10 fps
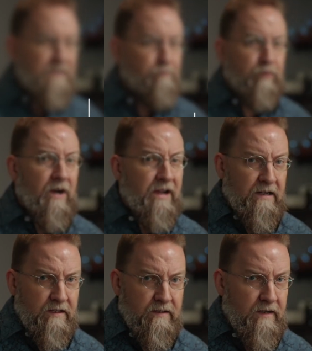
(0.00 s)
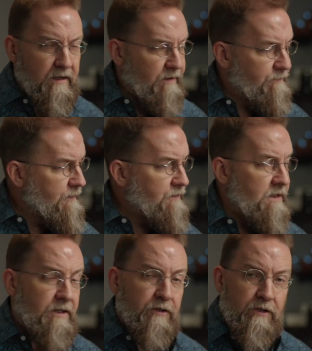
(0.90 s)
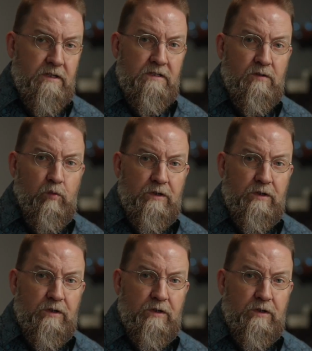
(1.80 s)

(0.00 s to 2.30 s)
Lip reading: is bright, 1500 nits,